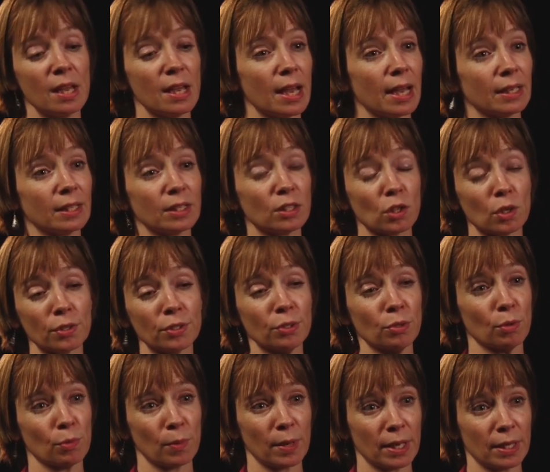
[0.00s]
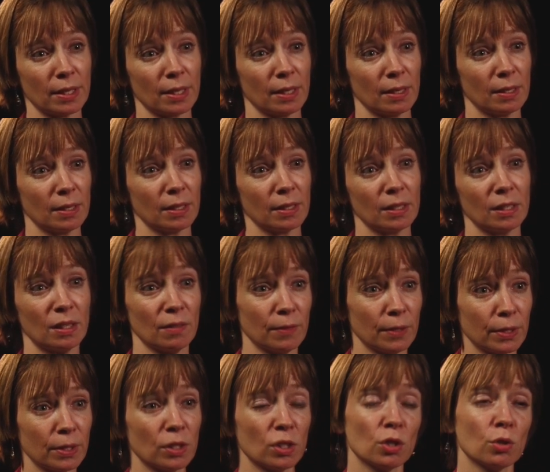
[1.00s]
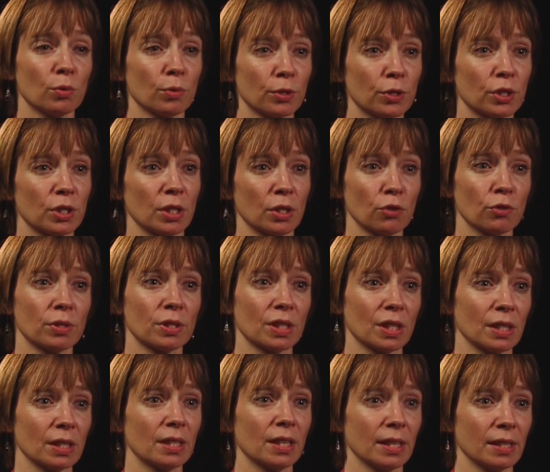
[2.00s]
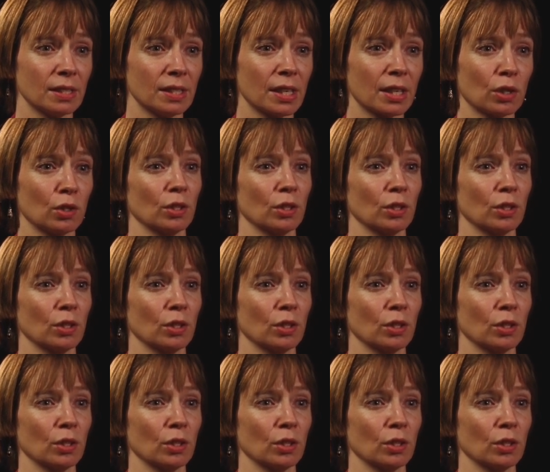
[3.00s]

And it's also a way that, that civilians who are just interested can take